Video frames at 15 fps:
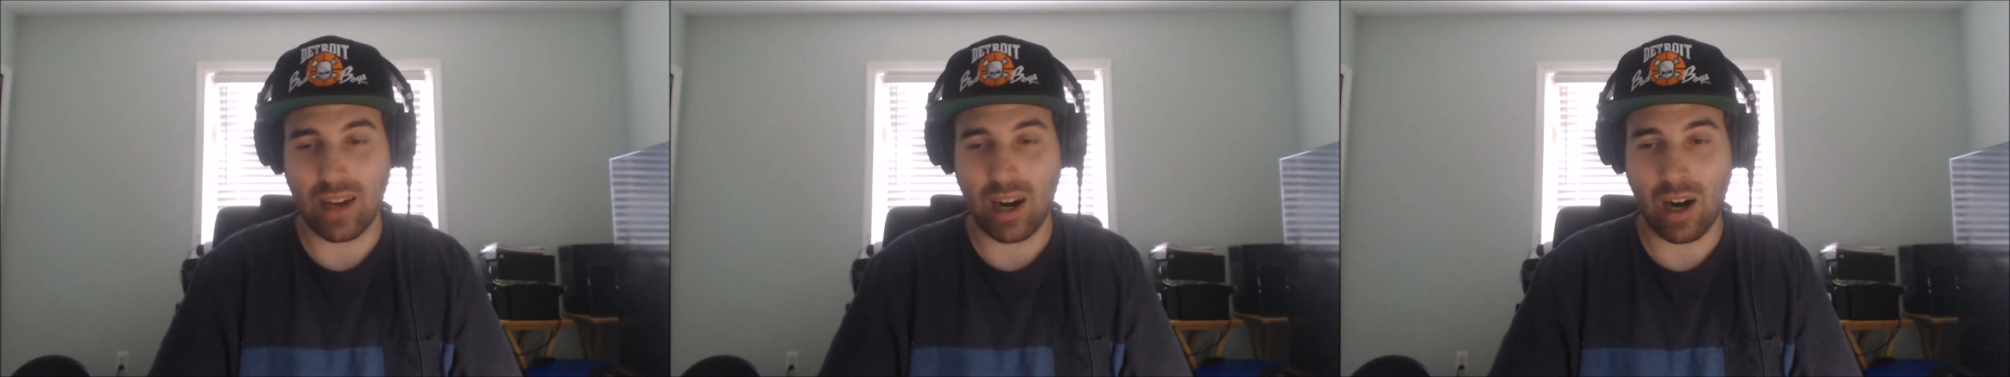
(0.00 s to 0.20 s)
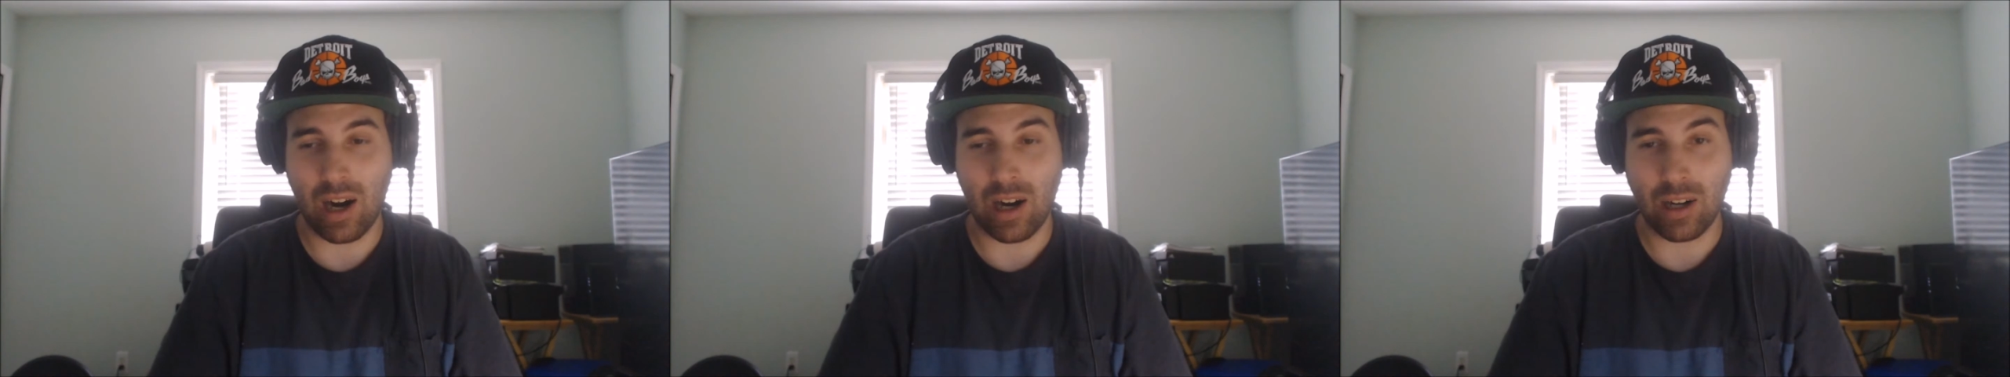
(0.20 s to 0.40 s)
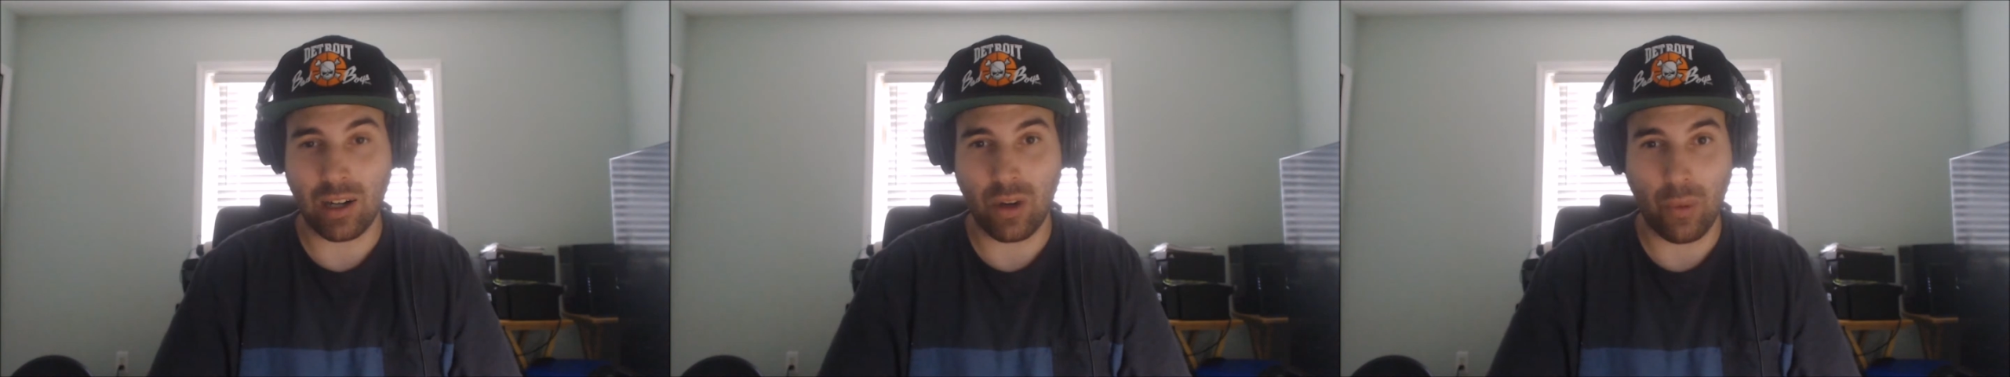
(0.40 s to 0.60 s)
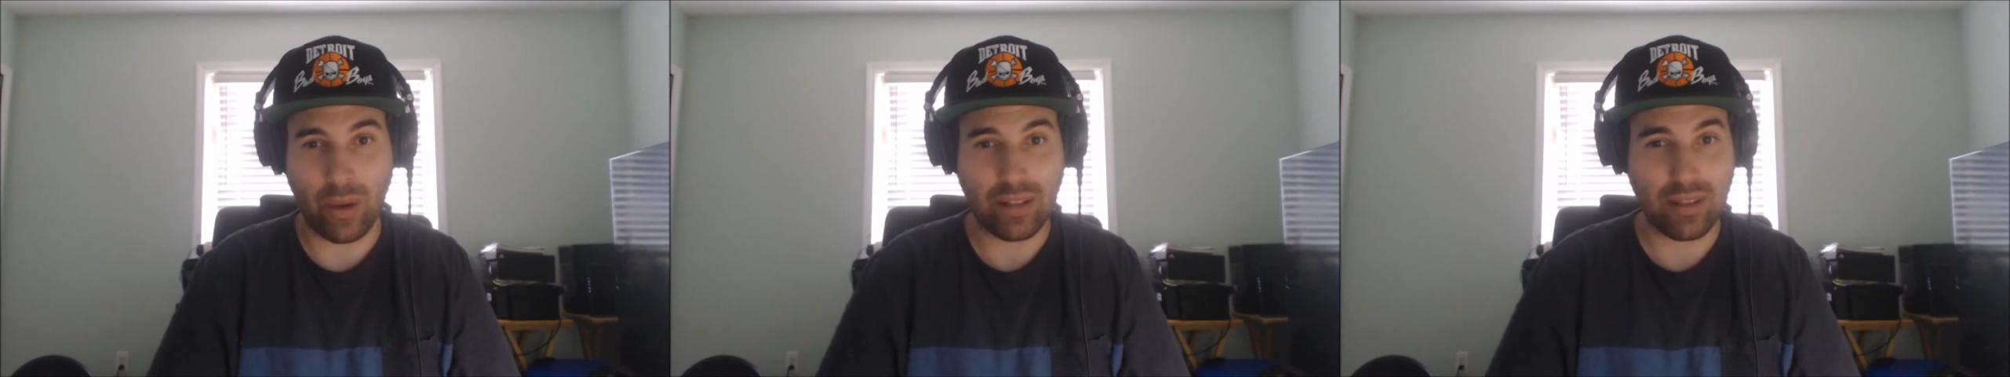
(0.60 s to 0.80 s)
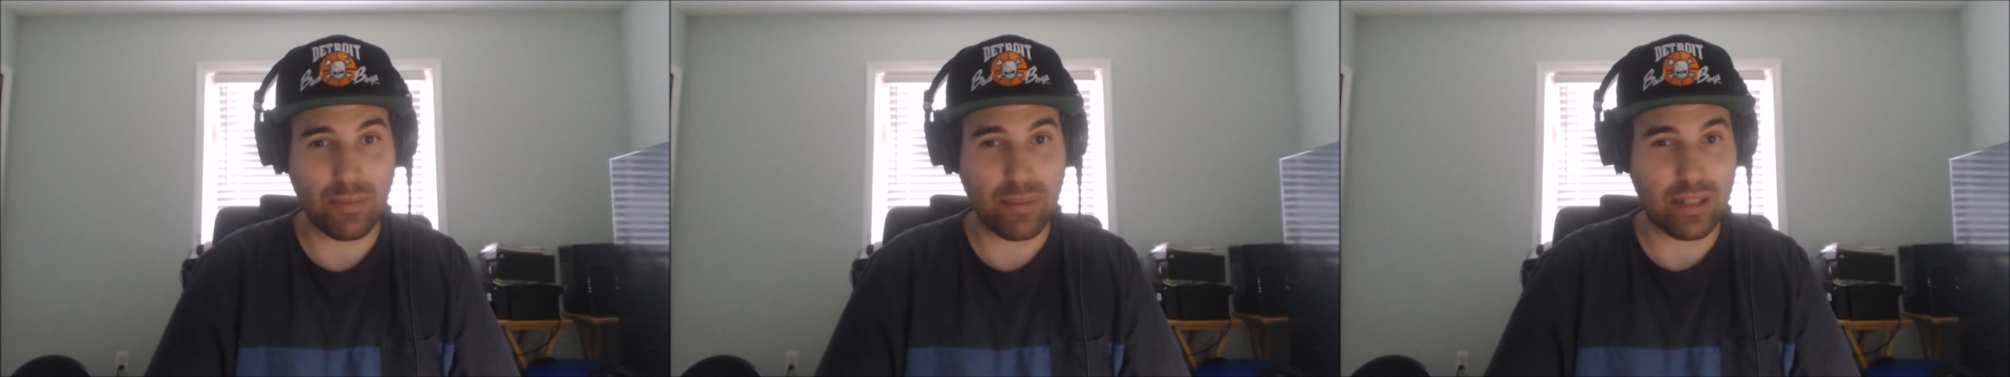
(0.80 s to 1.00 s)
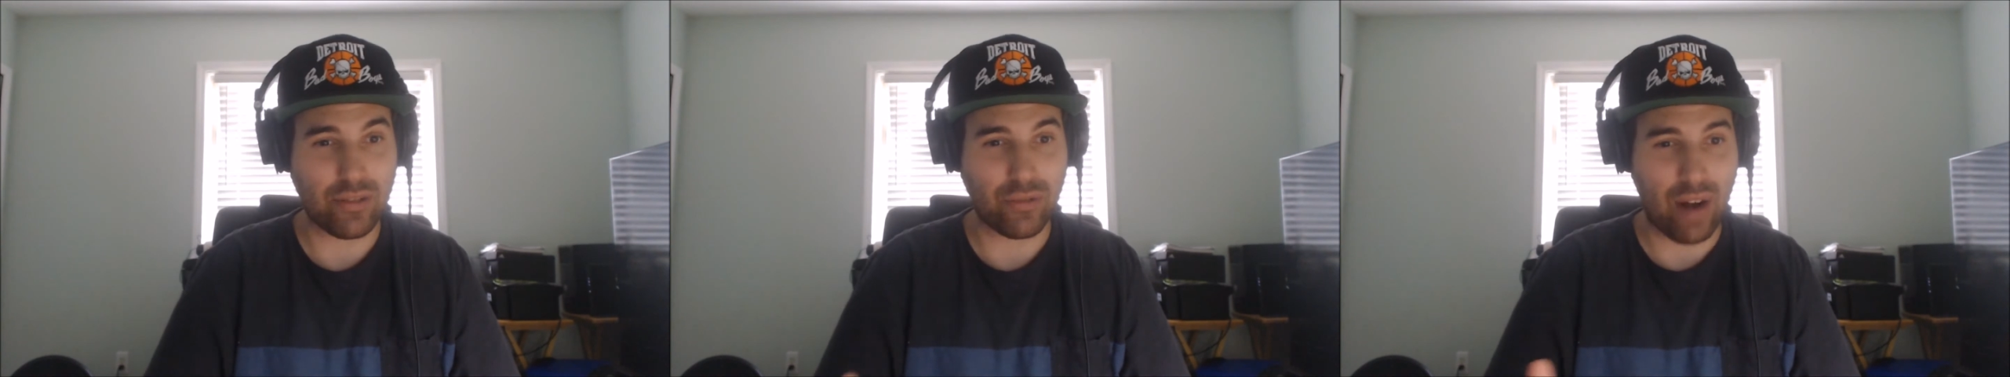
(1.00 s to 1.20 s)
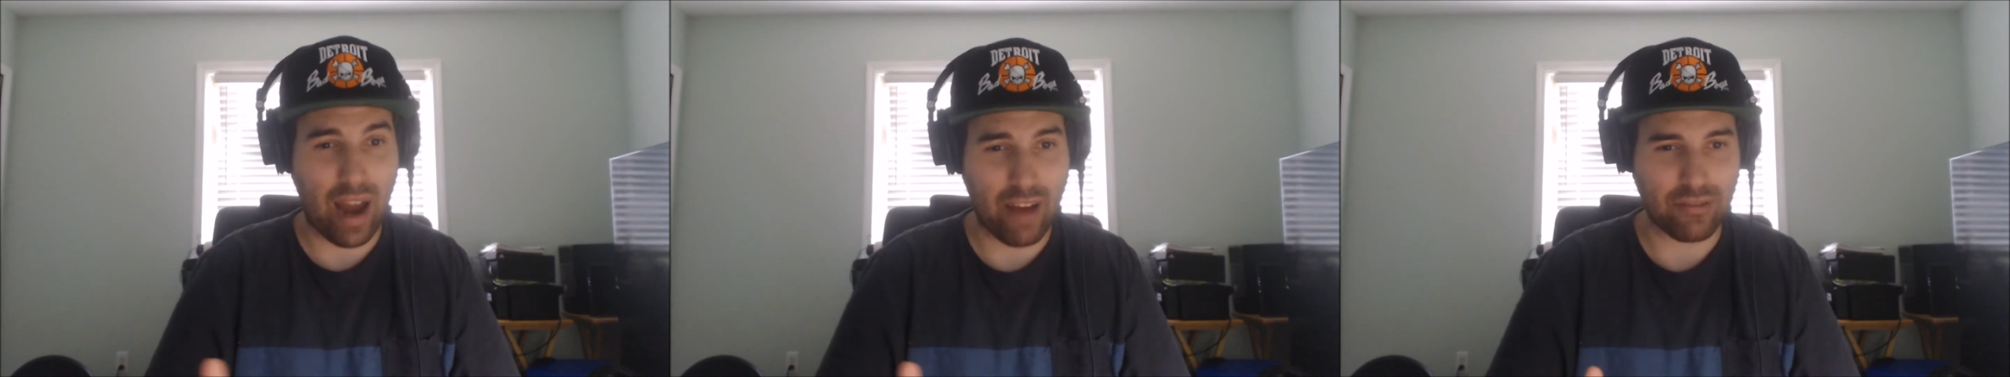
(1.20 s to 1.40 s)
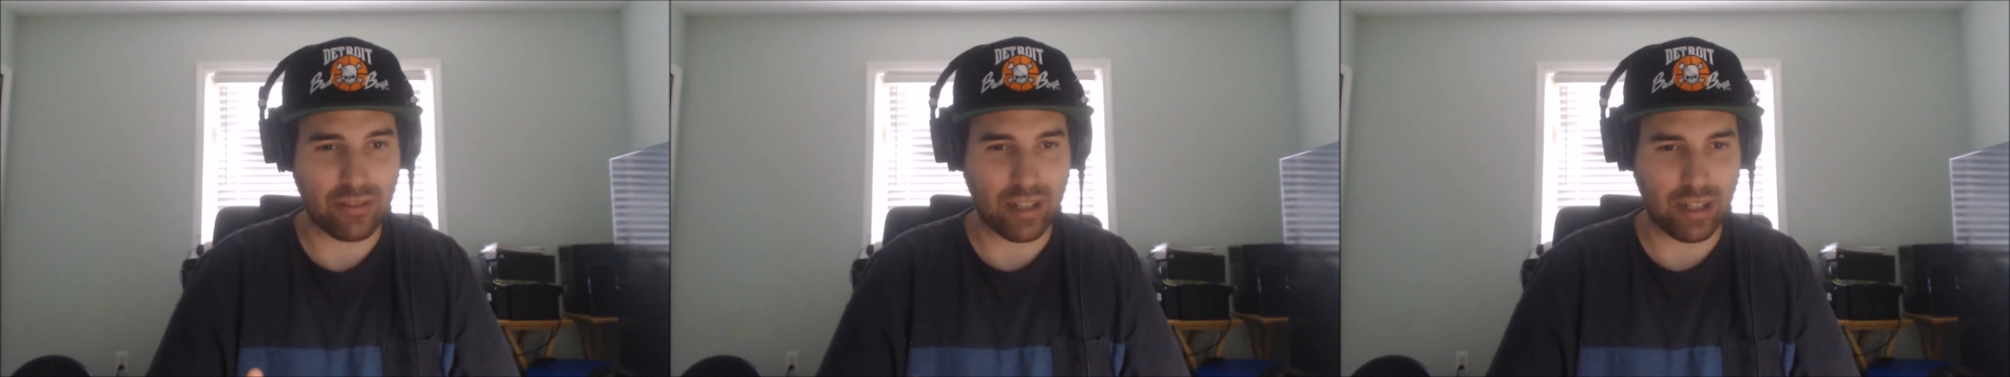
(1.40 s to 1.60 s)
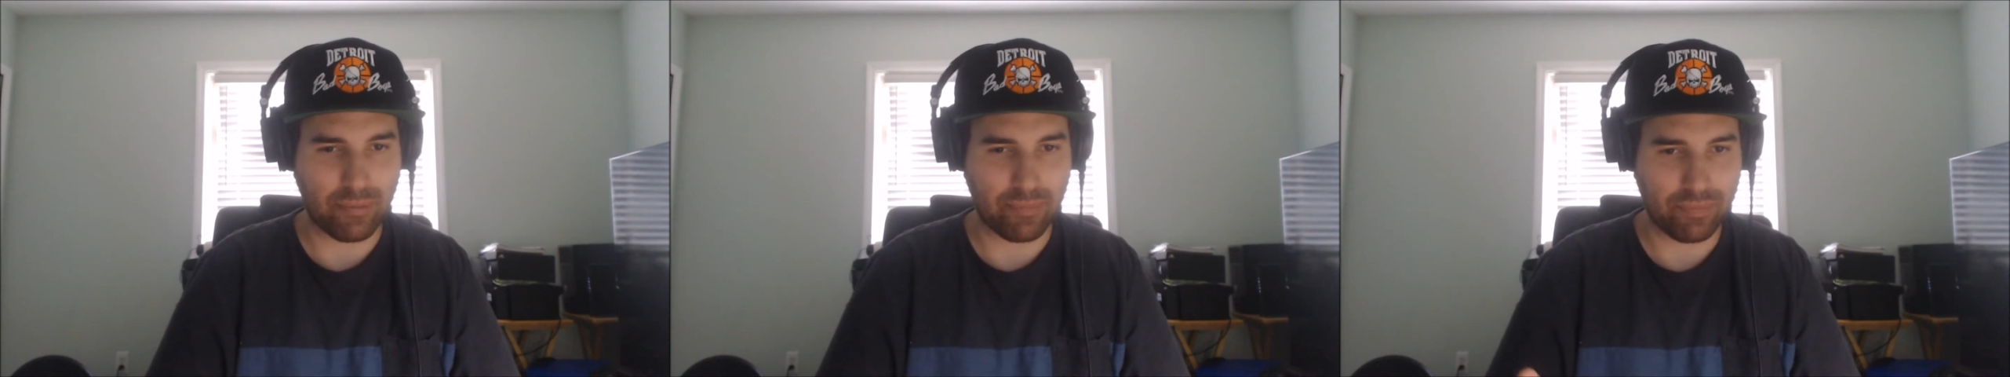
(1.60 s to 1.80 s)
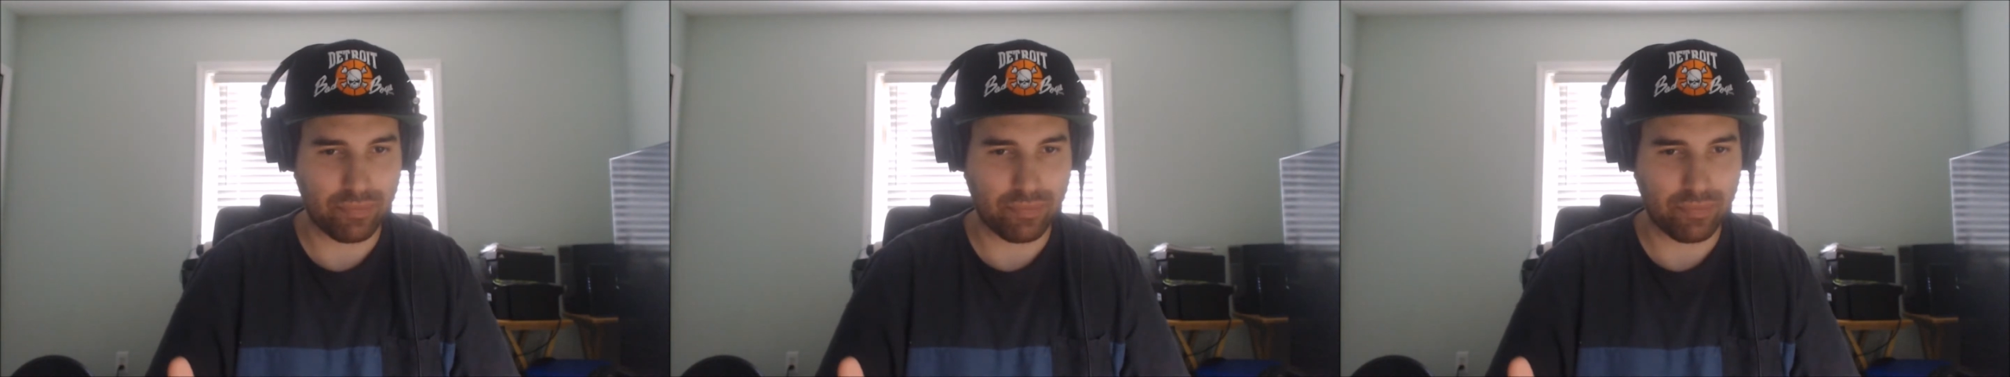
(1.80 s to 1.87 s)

are going to be drafting.